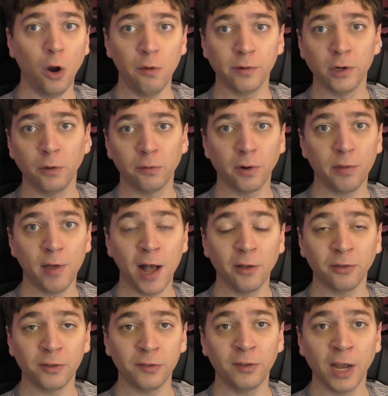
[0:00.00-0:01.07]
over and over
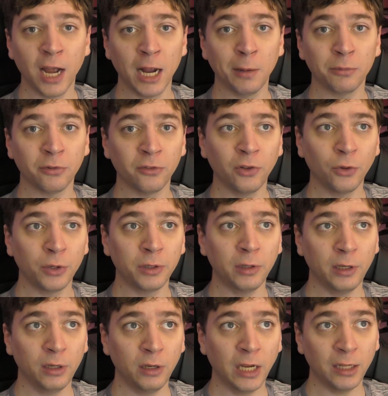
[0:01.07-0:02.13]
1,000 times until it
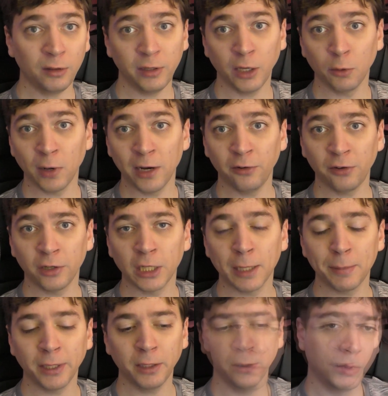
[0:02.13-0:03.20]
hit the iteration
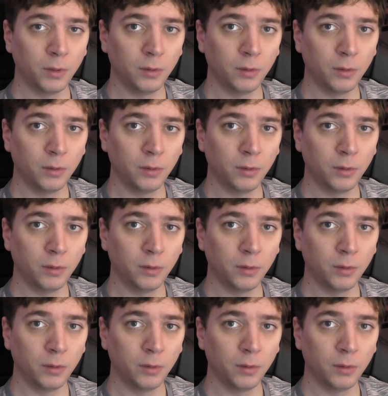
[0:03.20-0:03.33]
limit.